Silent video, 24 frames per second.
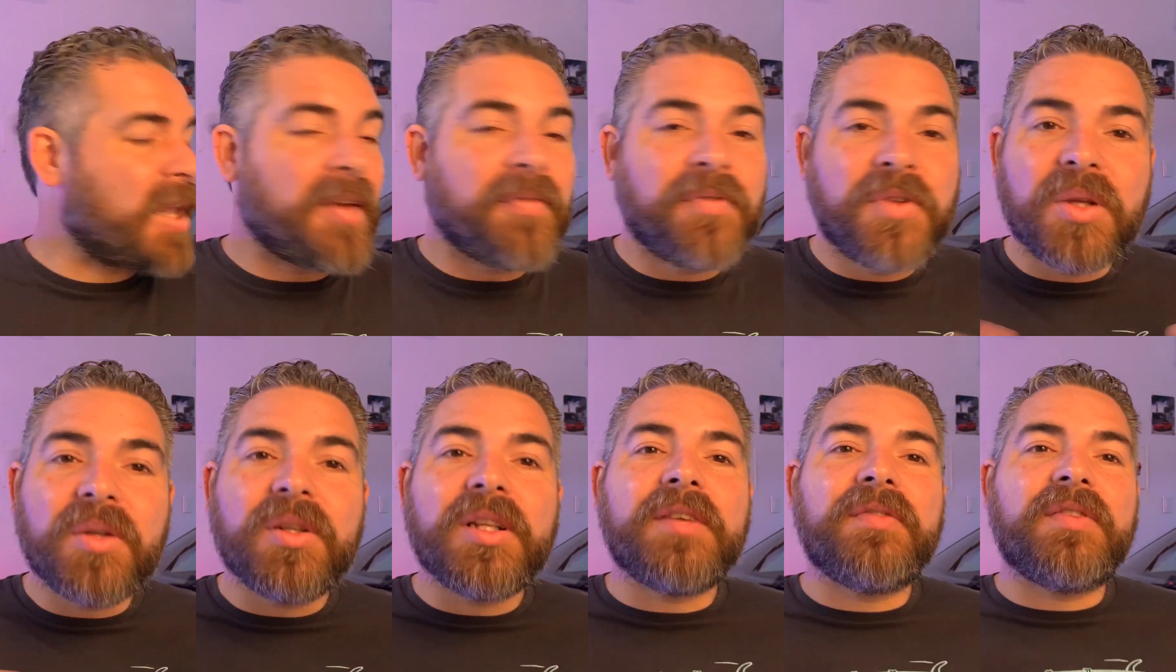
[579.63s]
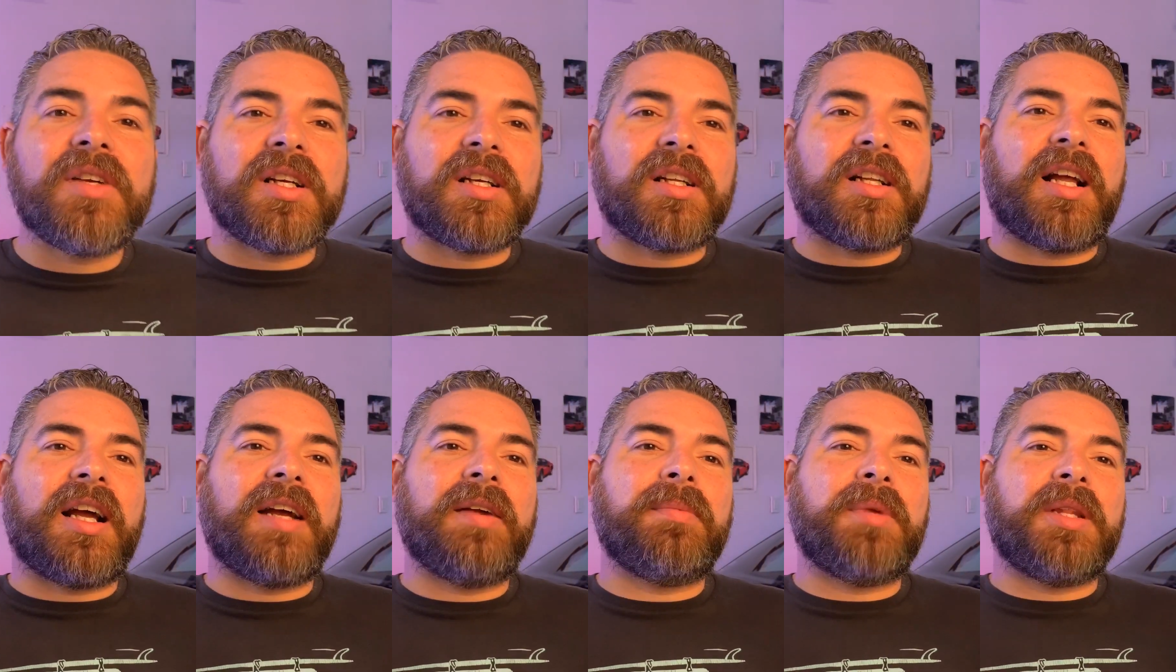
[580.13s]
If you live in a
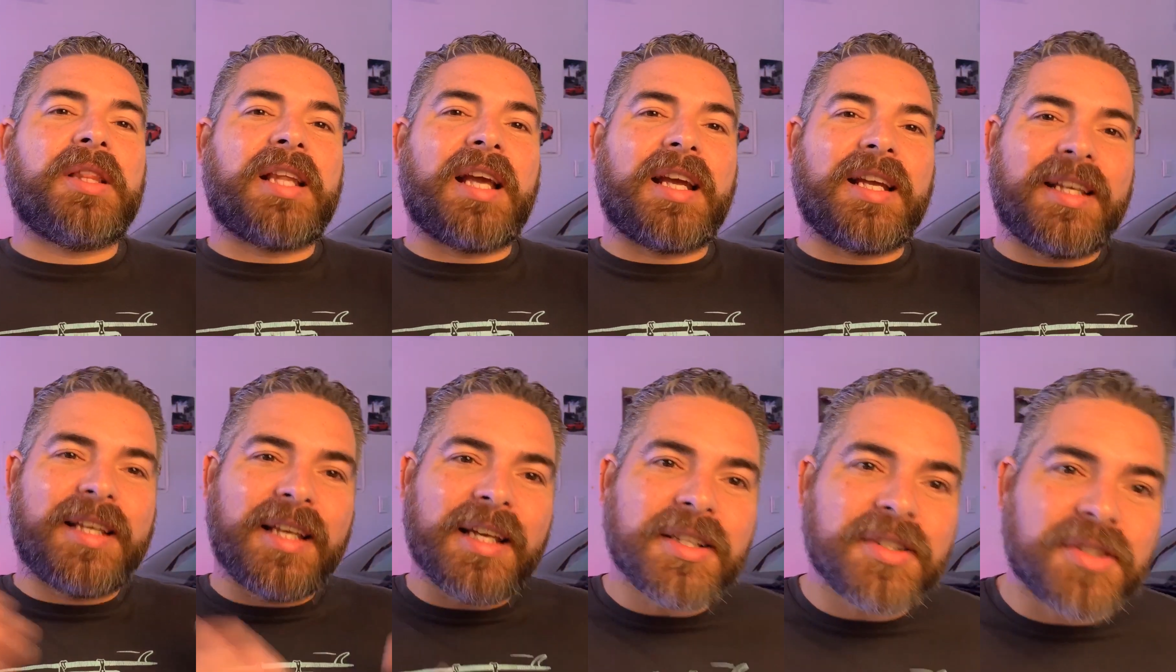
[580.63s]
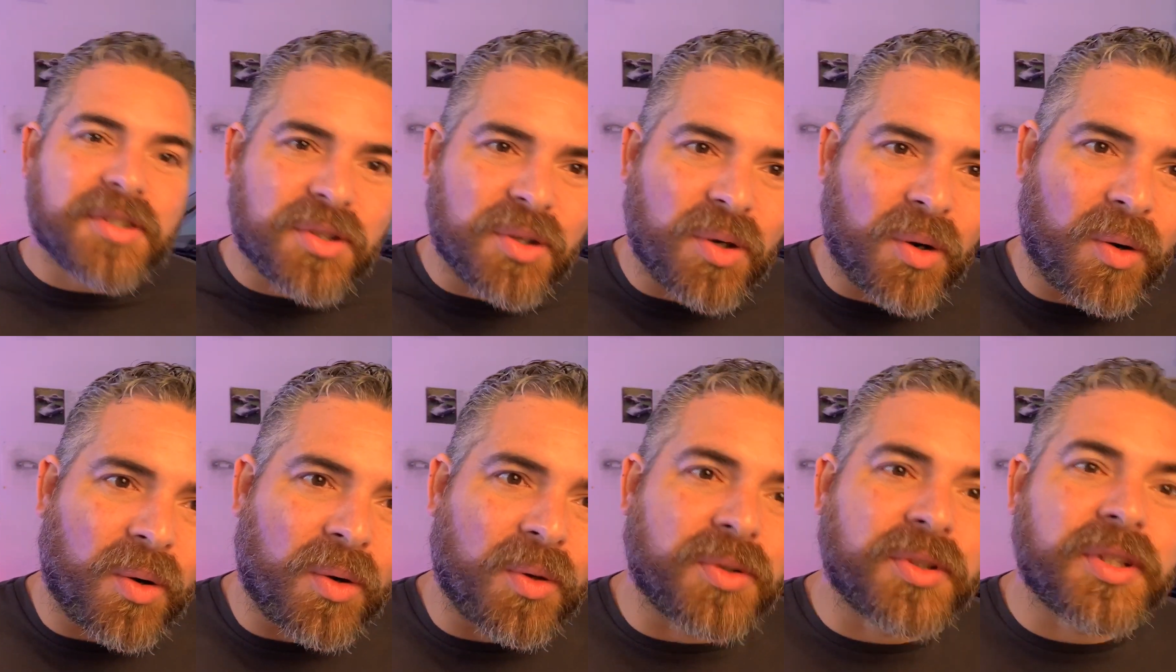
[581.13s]
climate that gets
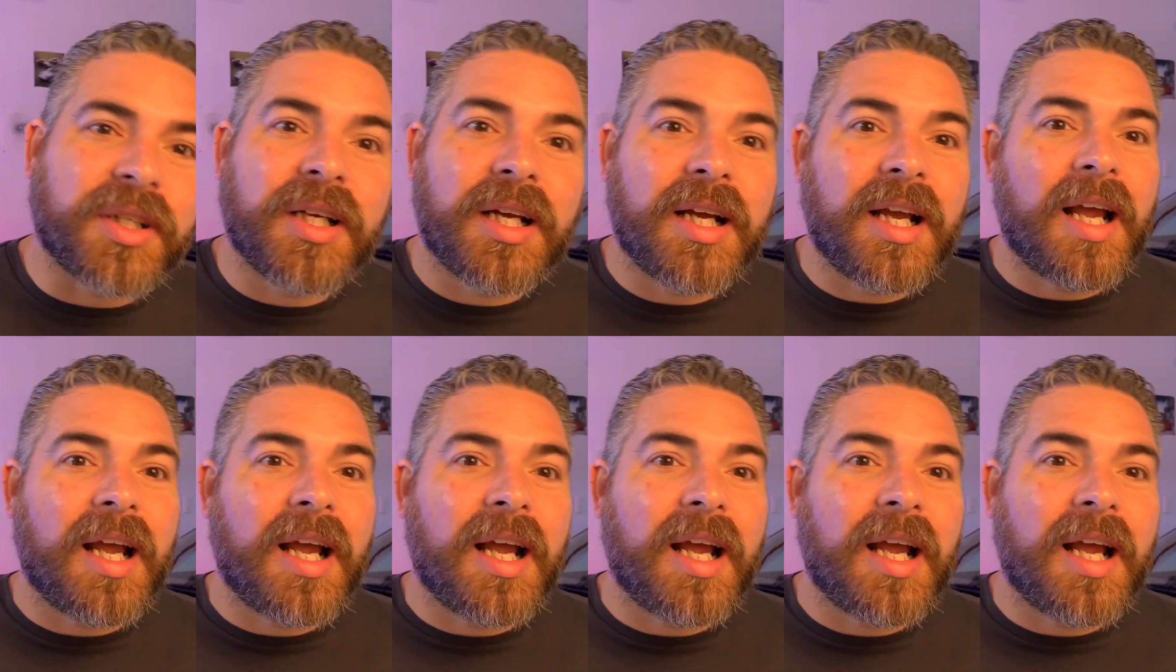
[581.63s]
cold